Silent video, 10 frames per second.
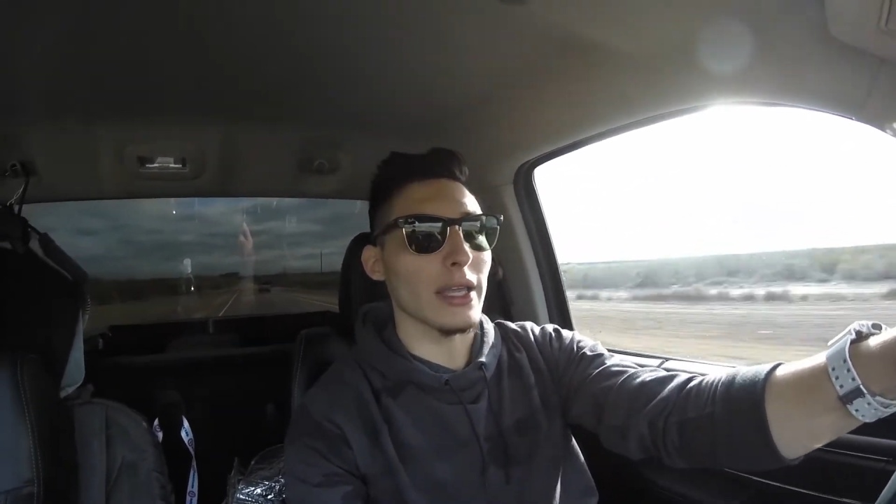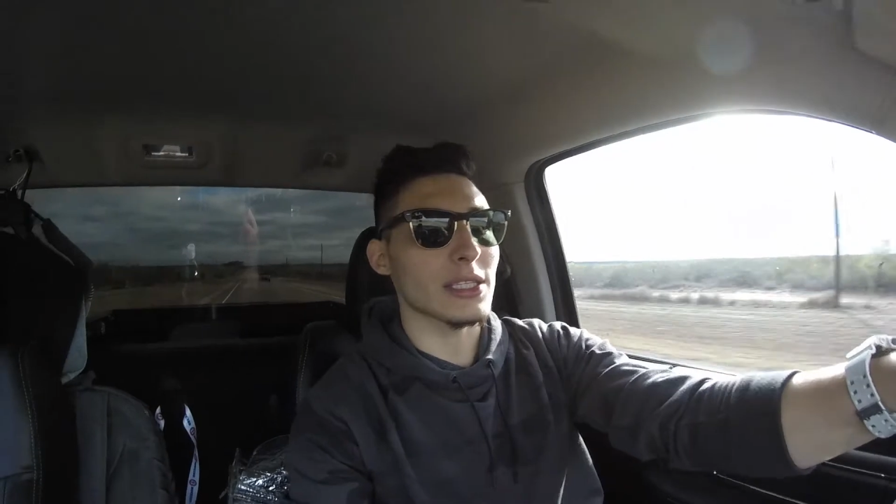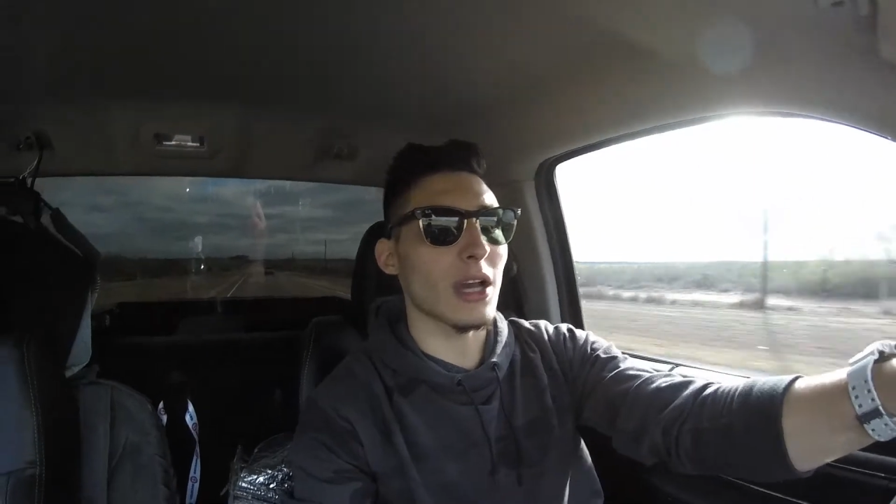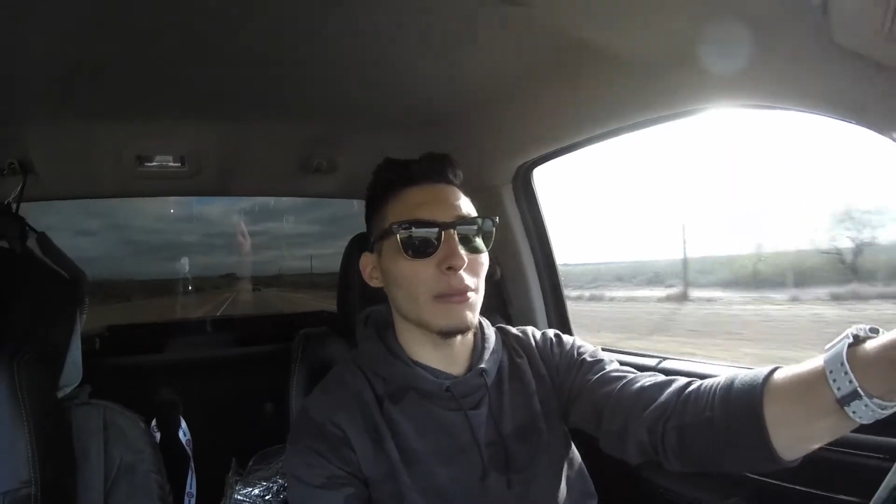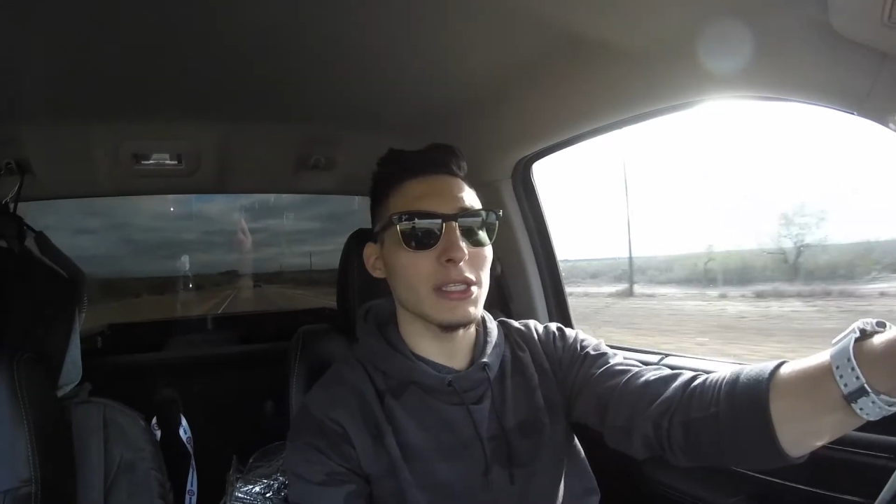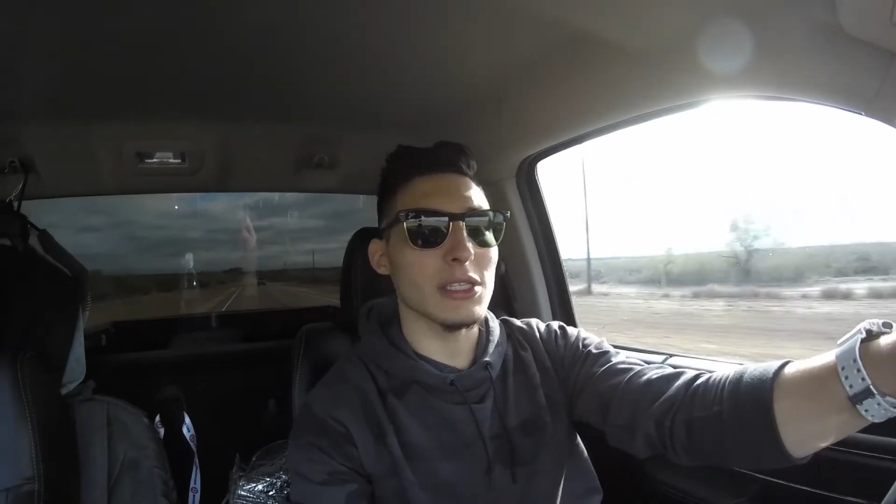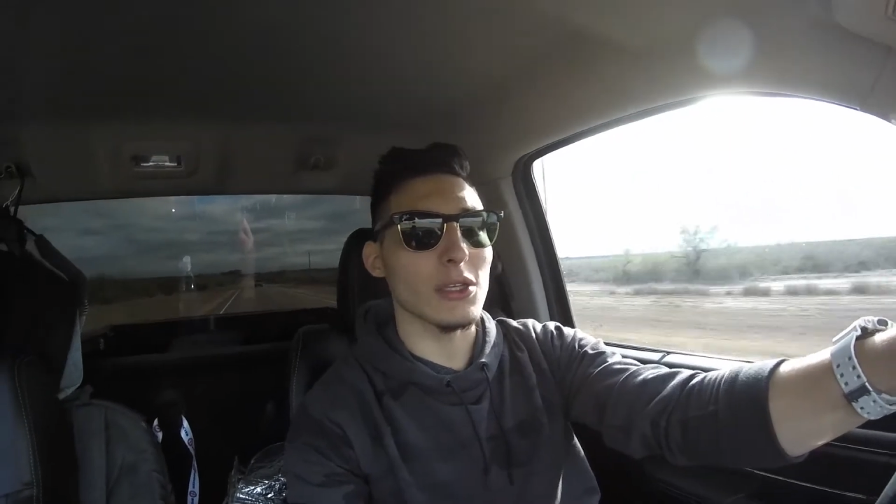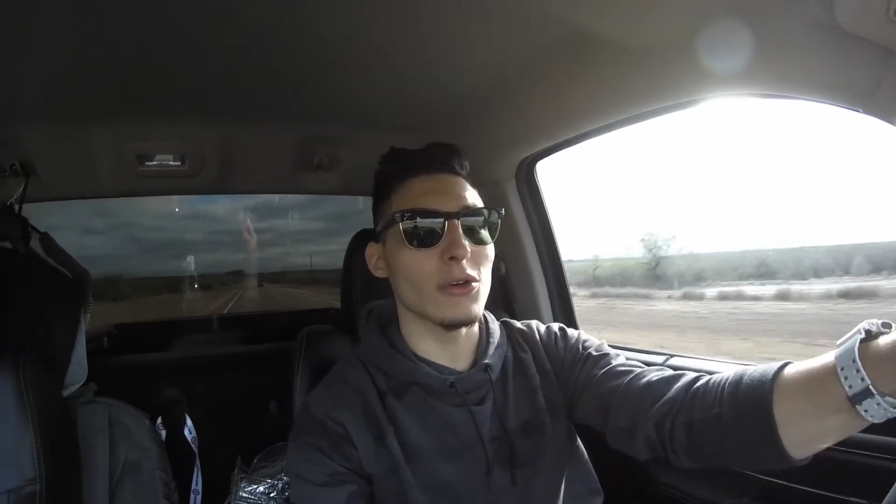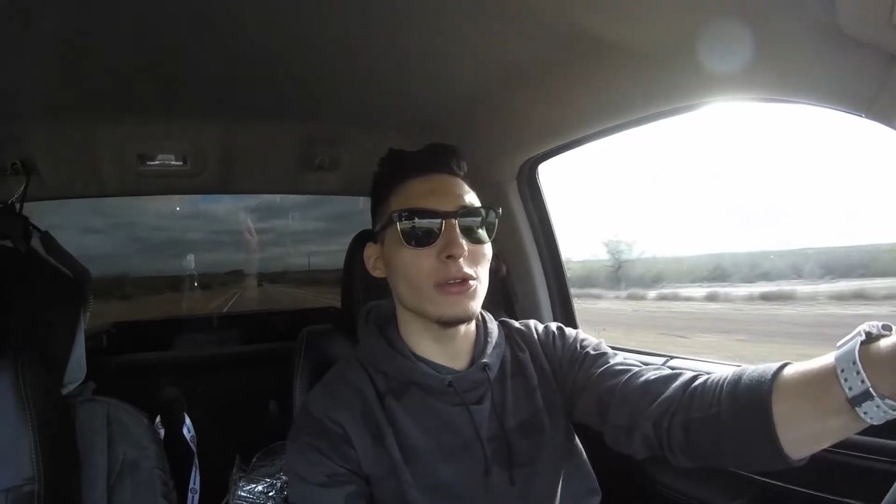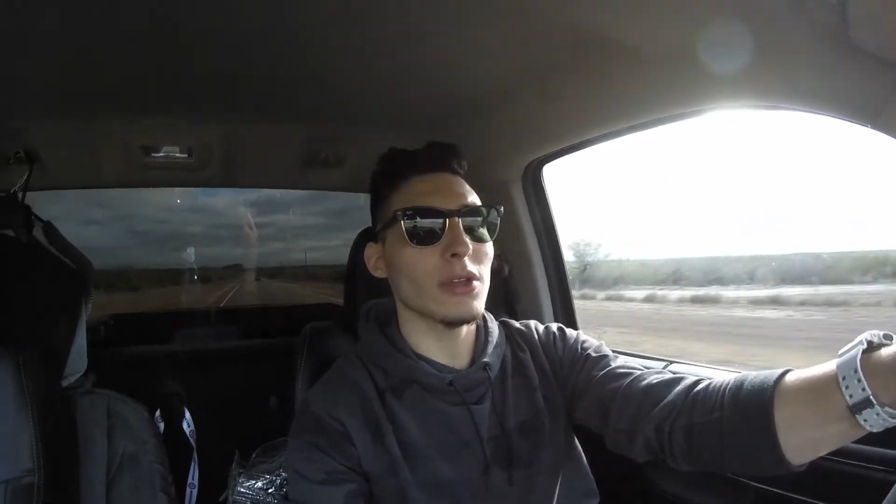It's coming
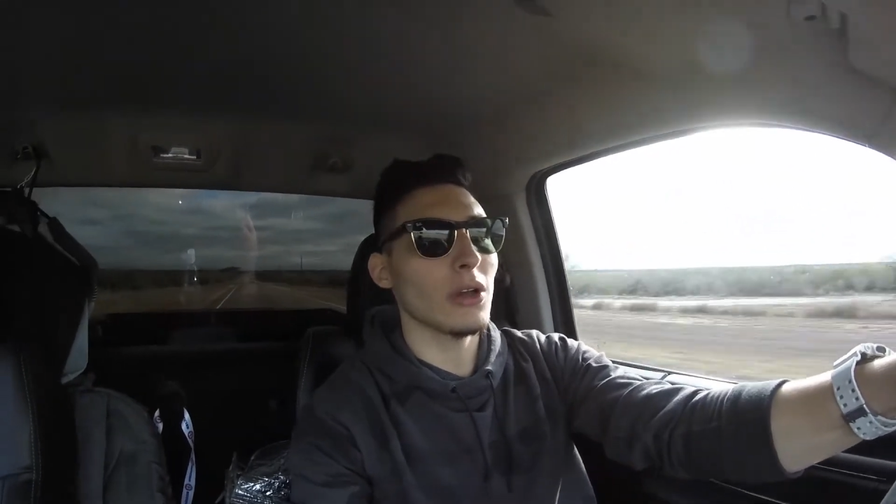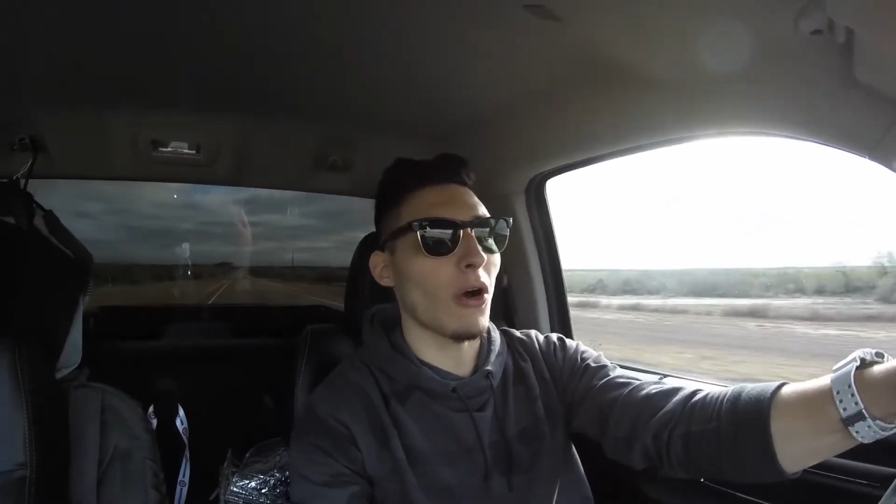soon,